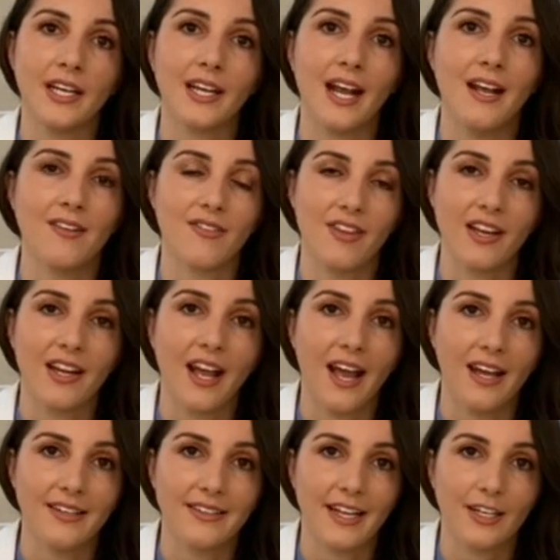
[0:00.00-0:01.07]
constant
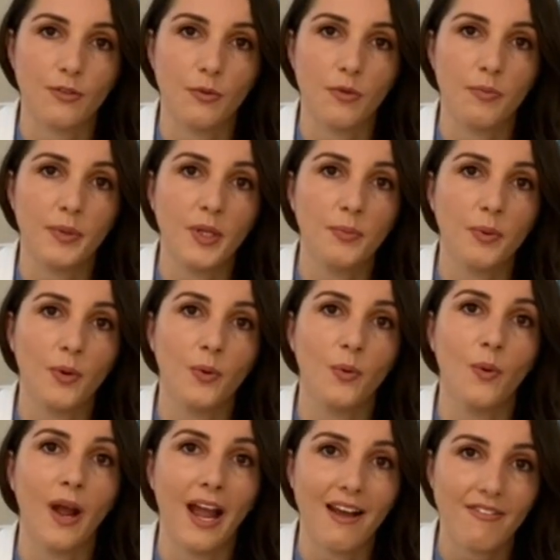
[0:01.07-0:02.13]
contact with people
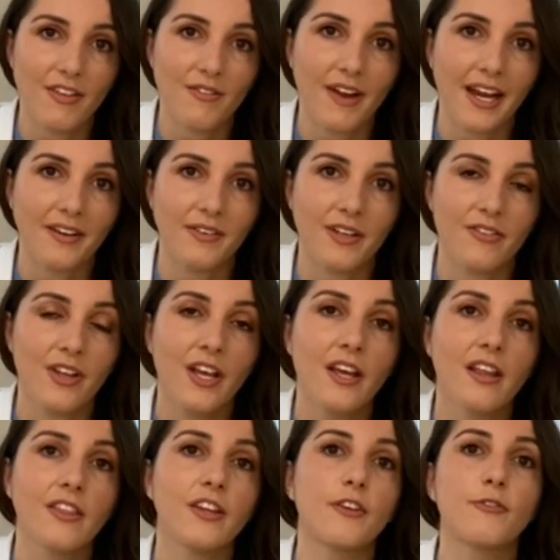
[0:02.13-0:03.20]
who have the virus,
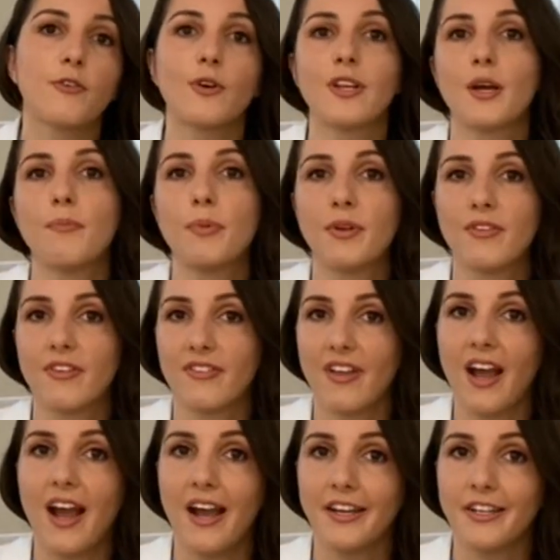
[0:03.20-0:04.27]
therefore that puts us at
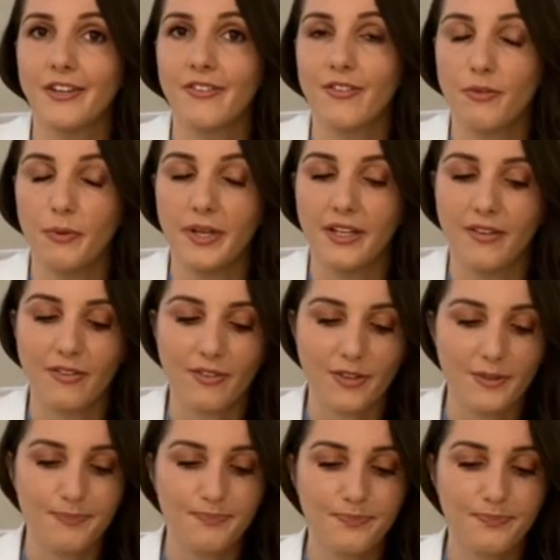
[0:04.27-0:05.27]
highest risk.